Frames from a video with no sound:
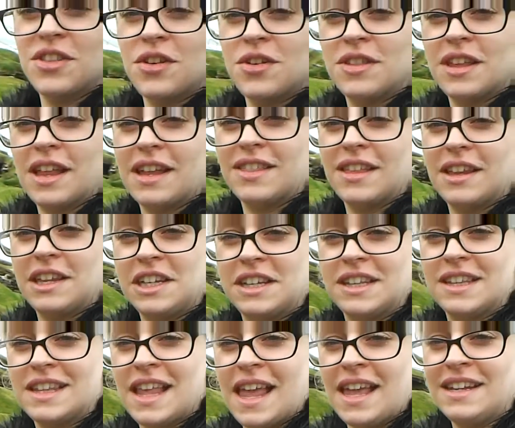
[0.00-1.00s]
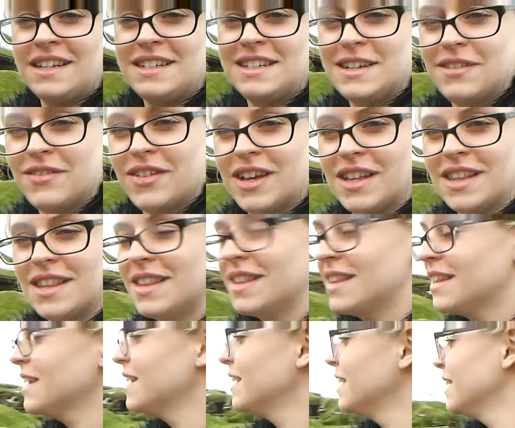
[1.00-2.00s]
those are like the little sandy divots,
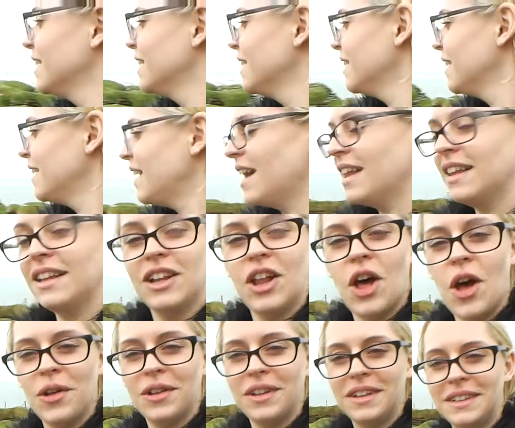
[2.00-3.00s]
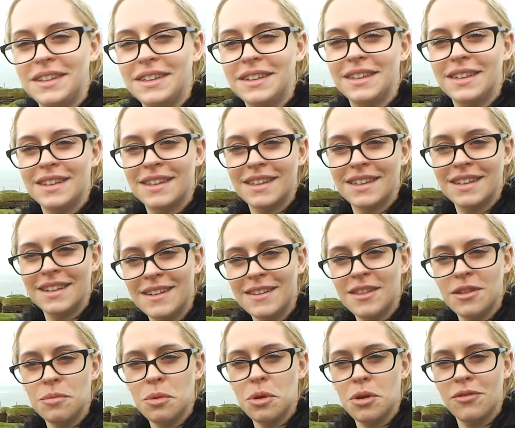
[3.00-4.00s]
little holes.
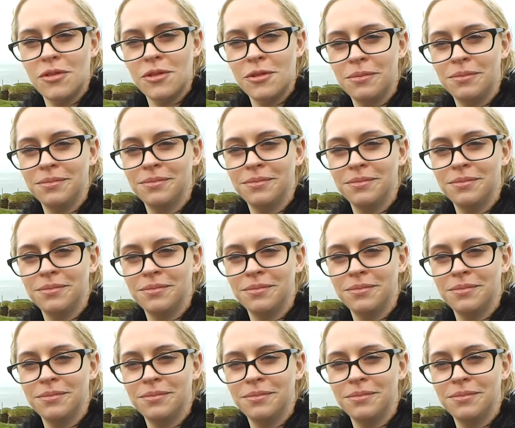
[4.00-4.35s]
It's beautiful.